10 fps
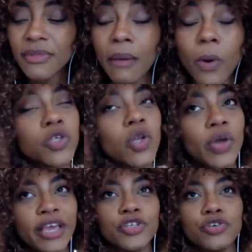I'm also
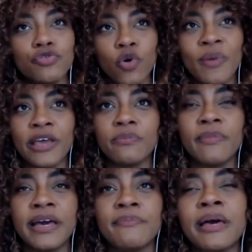looking to grow my
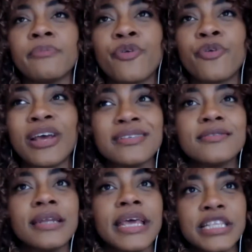presence
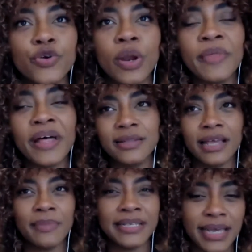on Instagram. That's like
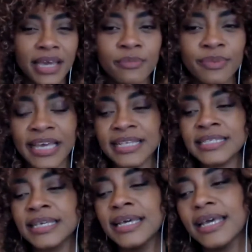my second
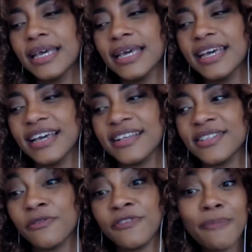place. And
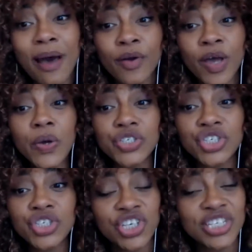so VPower
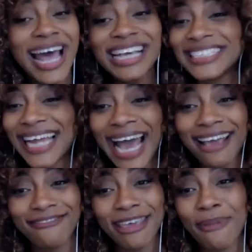Coach, just
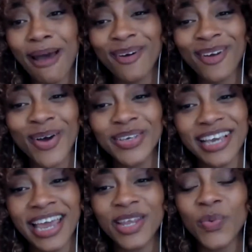hashtag VPower Coach
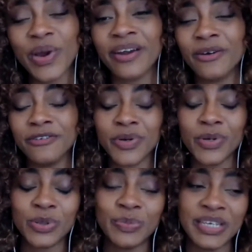anywhere on
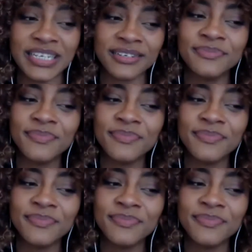social media.